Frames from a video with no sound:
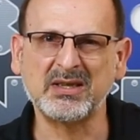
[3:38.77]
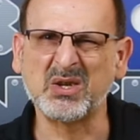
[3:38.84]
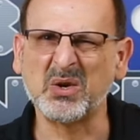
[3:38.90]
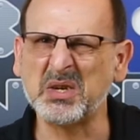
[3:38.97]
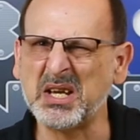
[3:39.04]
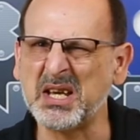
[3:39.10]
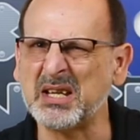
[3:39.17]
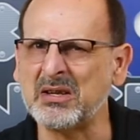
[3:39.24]
So
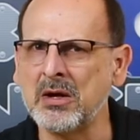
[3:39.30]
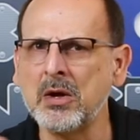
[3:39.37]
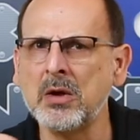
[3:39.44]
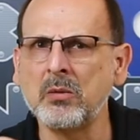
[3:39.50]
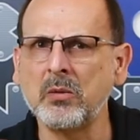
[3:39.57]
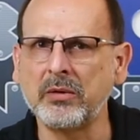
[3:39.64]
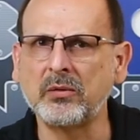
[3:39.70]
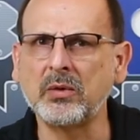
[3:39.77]
again,
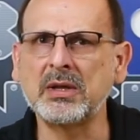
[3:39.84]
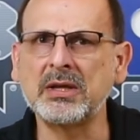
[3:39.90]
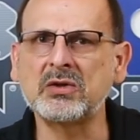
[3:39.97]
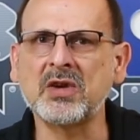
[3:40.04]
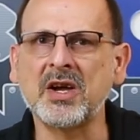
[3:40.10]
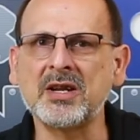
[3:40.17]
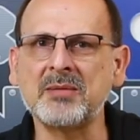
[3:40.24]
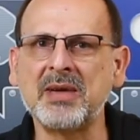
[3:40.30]
we've really
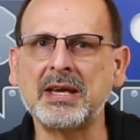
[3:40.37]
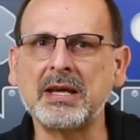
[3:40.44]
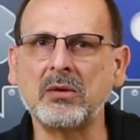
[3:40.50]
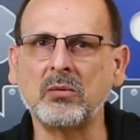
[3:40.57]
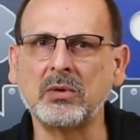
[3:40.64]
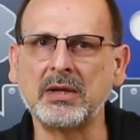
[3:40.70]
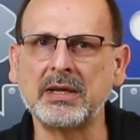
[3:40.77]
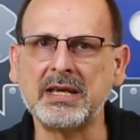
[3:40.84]
tried to make it
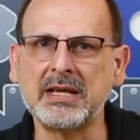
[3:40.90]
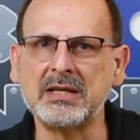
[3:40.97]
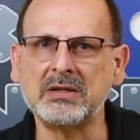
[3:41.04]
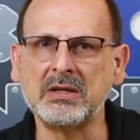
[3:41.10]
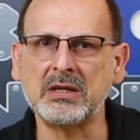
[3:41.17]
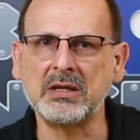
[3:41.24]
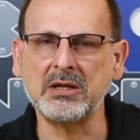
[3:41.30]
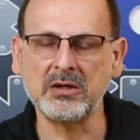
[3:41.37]
really
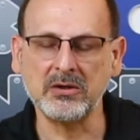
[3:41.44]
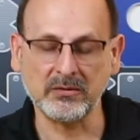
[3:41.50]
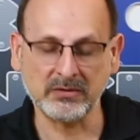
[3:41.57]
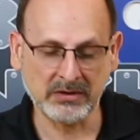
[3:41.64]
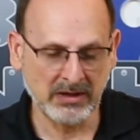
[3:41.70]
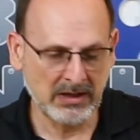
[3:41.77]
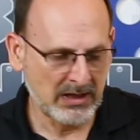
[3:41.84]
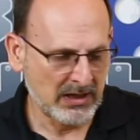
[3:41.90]
easy to use.